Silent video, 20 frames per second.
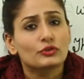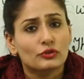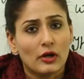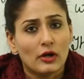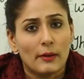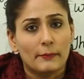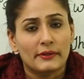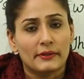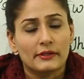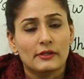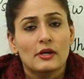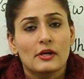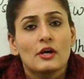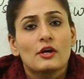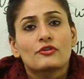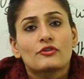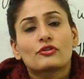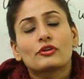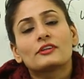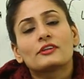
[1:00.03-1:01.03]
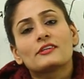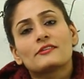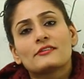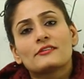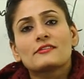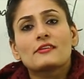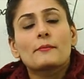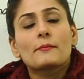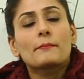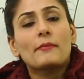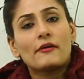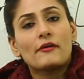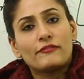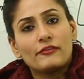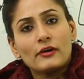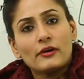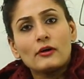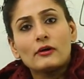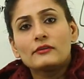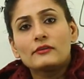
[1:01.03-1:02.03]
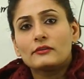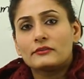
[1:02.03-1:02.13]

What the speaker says: to come in. So this is a buffer,